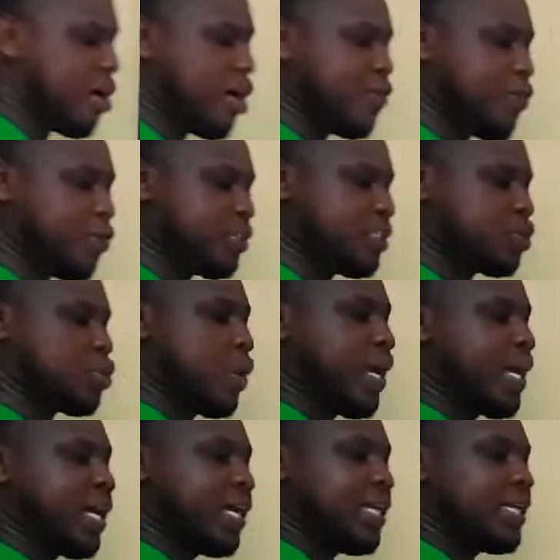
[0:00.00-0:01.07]
our force is
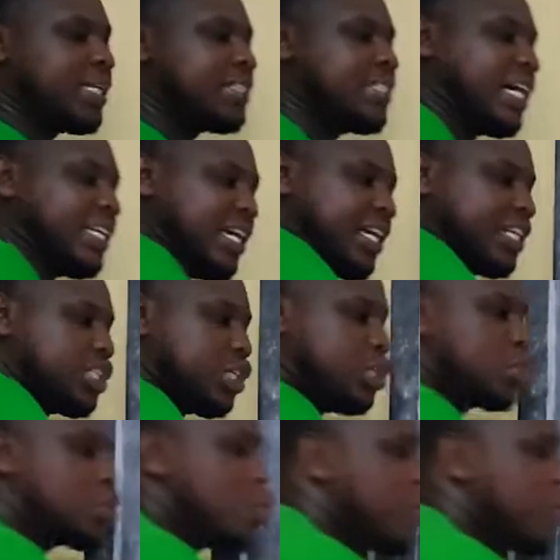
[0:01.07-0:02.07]
going that direction, so